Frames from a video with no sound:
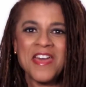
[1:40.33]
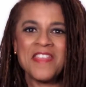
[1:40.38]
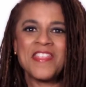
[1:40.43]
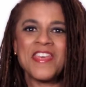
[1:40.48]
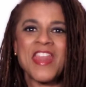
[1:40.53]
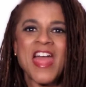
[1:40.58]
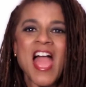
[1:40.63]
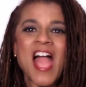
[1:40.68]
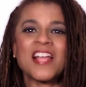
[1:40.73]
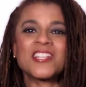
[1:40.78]

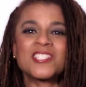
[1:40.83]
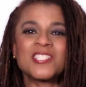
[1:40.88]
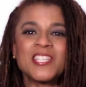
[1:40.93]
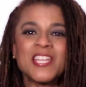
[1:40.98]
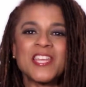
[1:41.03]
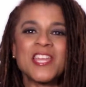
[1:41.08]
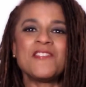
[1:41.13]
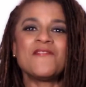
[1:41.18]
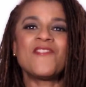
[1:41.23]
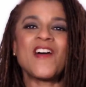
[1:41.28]
that
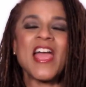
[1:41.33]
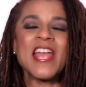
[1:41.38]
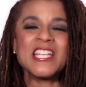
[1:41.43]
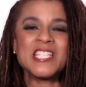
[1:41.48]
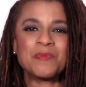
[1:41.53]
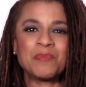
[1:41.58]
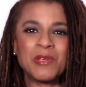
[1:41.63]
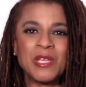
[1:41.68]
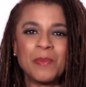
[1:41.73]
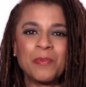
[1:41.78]
actually
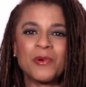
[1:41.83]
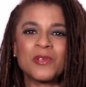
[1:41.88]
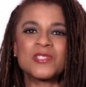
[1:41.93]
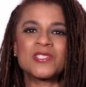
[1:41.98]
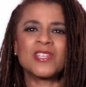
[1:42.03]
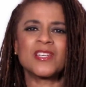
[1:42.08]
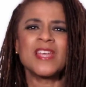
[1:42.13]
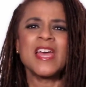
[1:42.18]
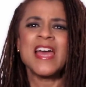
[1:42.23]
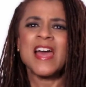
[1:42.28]
invites people
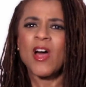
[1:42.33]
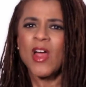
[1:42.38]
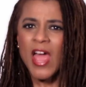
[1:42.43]
to